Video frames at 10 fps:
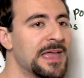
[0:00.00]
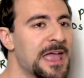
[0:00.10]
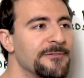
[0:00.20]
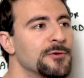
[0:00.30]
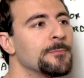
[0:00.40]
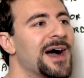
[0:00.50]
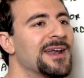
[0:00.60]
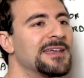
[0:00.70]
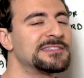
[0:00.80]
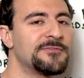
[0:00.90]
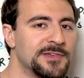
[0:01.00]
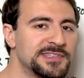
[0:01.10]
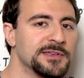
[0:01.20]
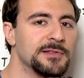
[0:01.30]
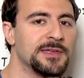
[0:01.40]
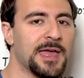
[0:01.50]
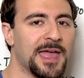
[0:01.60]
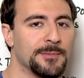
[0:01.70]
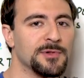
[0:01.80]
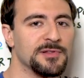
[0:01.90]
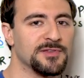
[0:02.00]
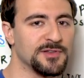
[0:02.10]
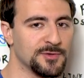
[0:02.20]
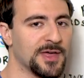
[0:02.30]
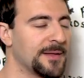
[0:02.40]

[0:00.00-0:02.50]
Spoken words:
if your body is physically able to do